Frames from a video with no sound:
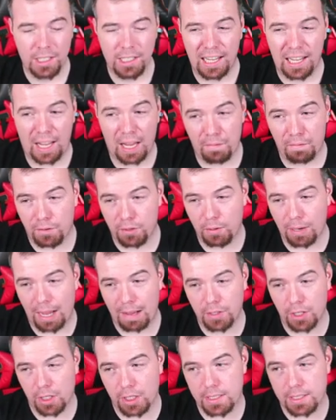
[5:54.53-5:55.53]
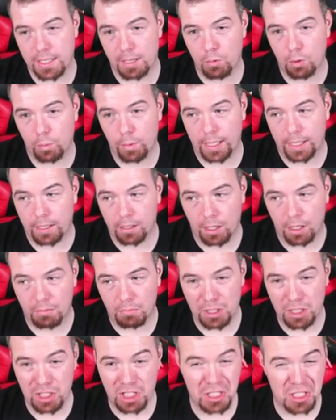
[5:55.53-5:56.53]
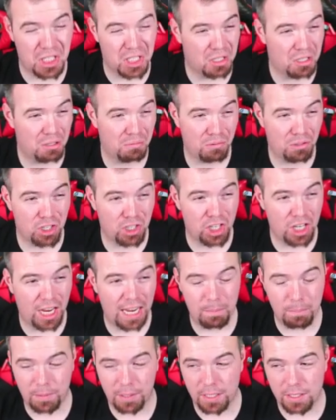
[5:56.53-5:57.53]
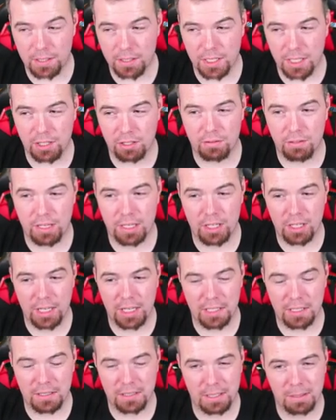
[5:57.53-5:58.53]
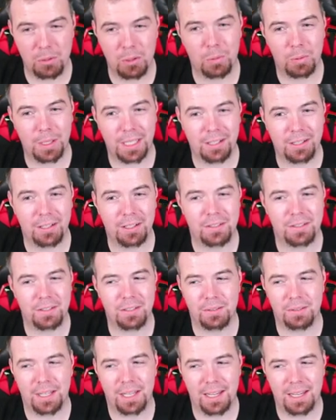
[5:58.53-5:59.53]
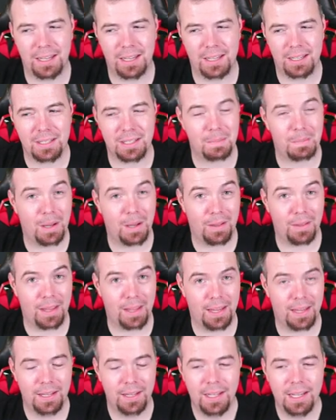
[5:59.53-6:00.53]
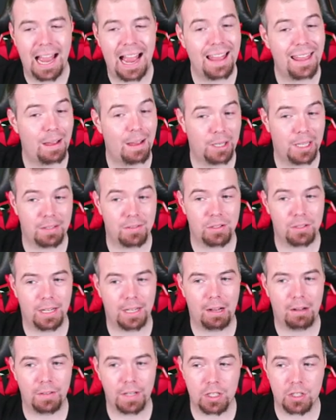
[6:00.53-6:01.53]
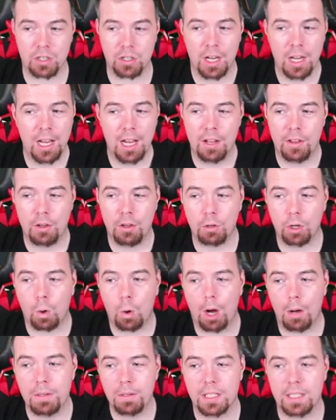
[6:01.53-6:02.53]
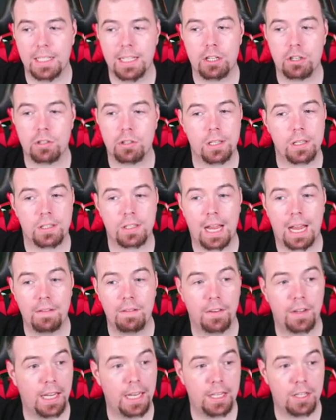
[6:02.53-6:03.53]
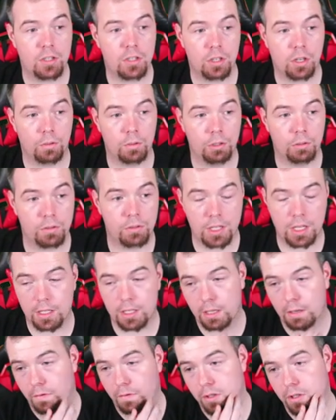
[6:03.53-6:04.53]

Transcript: if you haven't got a Team of the Week card, which is still cheap considering you need a Team of the Week card. So yeah, smart there. And that one gives you an outfit. The requirements are literally the same for each, so you'll see the difference,